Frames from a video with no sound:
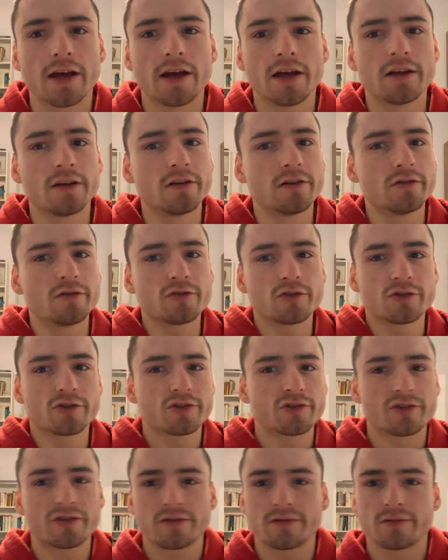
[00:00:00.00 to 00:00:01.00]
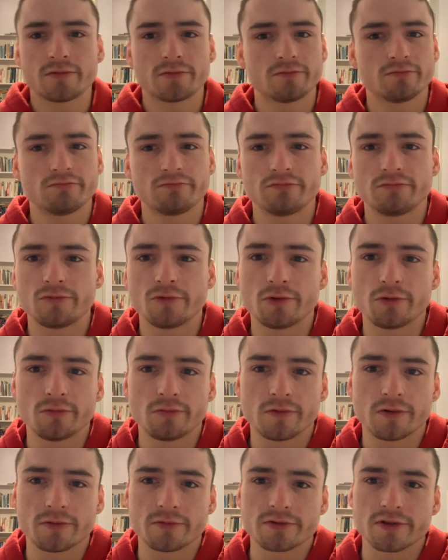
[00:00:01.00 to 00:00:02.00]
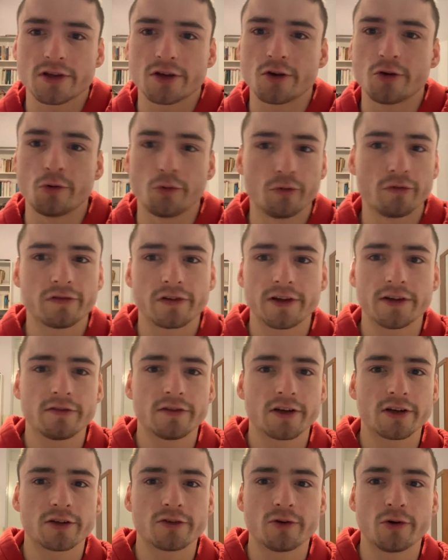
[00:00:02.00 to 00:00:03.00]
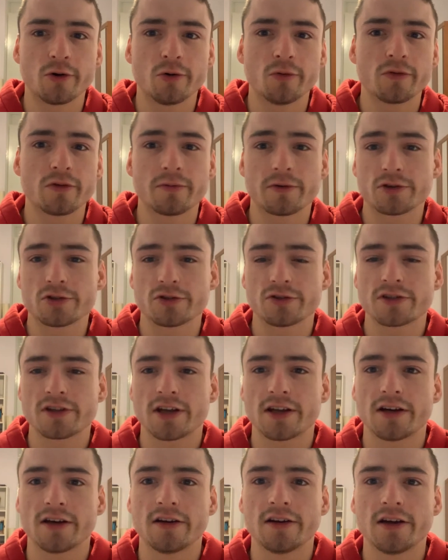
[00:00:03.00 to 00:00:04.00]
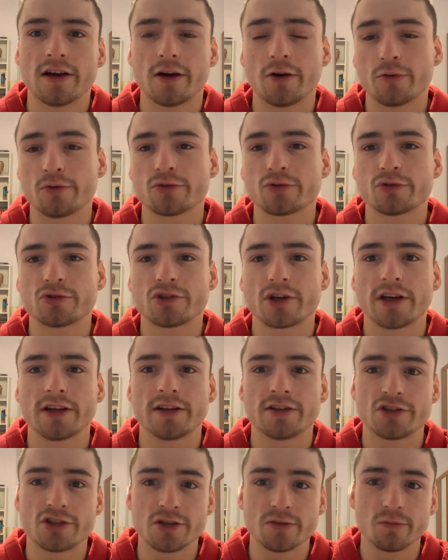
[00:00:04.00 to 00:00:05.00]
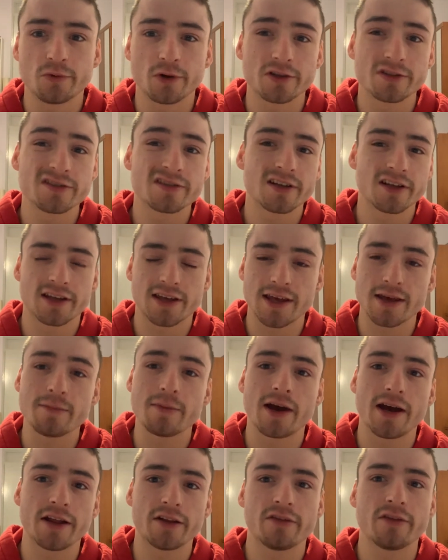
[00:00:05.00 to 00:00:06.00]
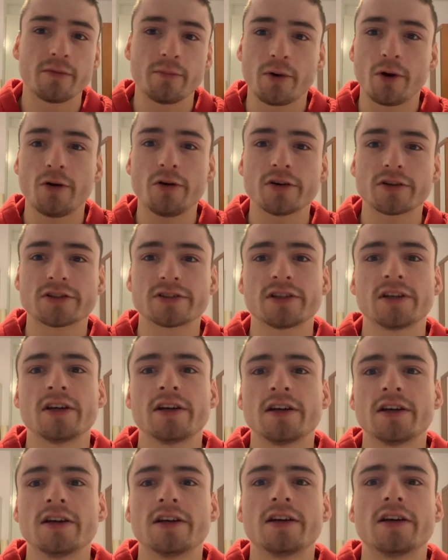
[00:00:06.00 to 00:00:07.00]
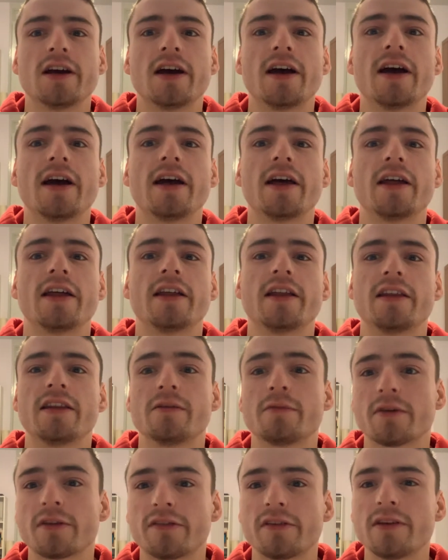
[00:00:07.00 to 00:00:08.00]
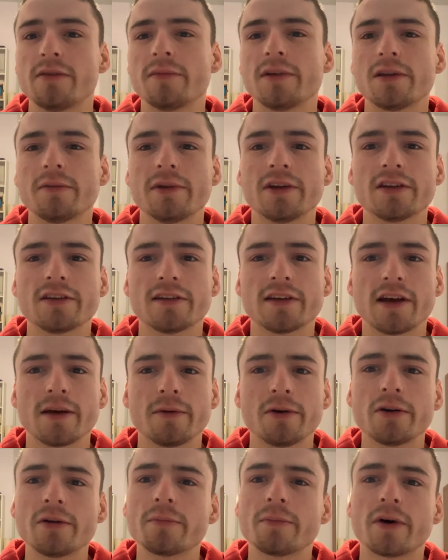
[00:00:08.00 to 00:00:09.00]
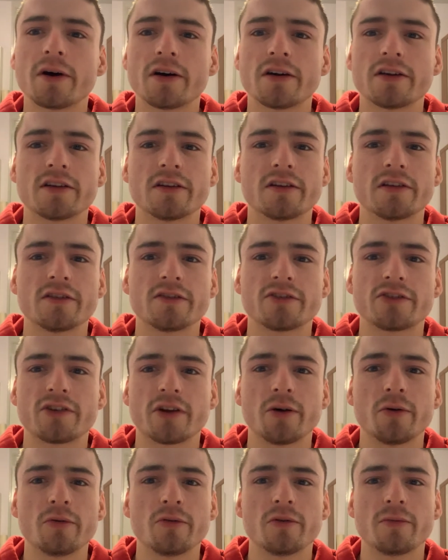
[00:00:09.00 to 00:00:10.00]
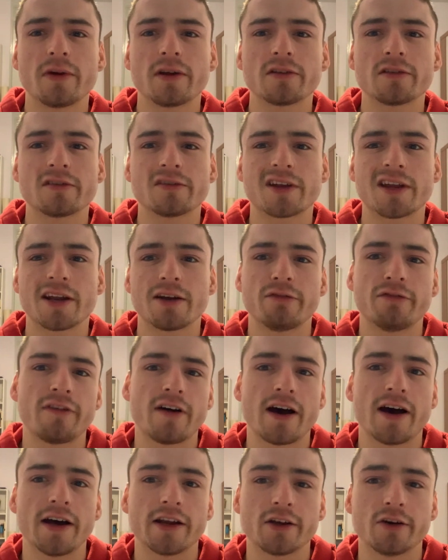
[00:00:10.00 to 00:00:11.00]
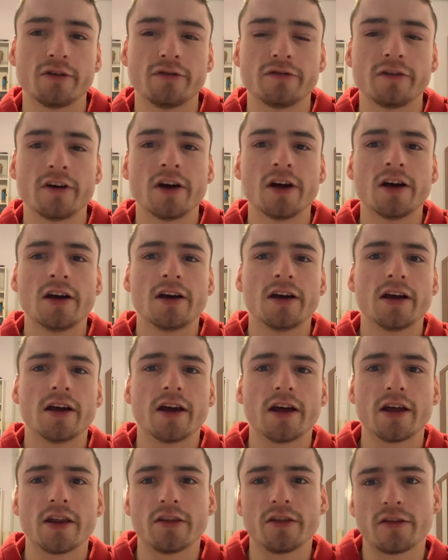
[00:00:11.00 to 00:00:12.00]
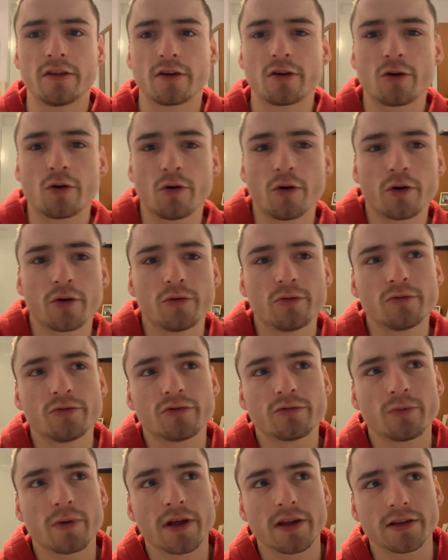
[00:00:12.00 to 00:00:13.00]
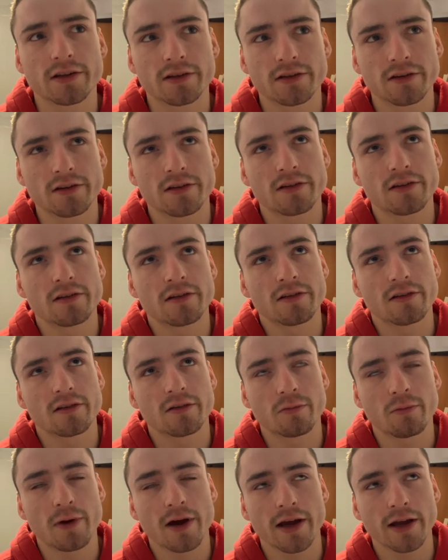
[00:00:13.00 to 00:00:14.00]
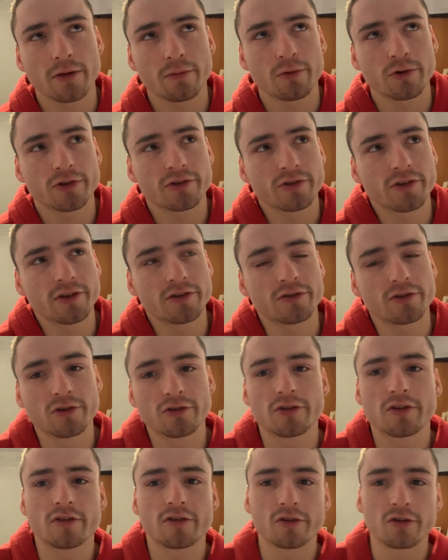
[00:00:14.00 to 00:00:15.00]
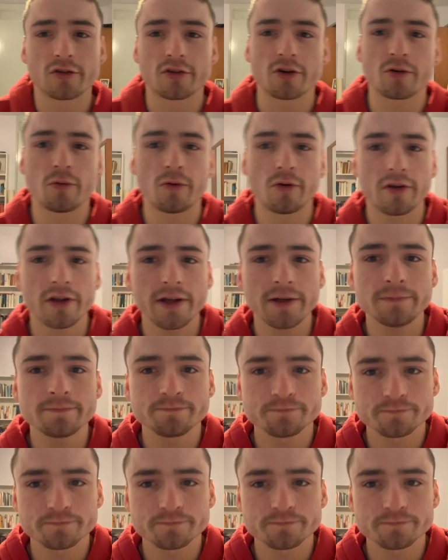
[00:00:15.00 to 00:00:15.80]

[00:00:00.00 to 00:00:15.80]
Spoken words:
and just I was getting no flavour at all. They were just kind of, I also tried the cheap ones that came in the box. They were 3mm diameter, but still they weren't kind of fat enough, and the coils weren't, the wire wasn't as good a quality.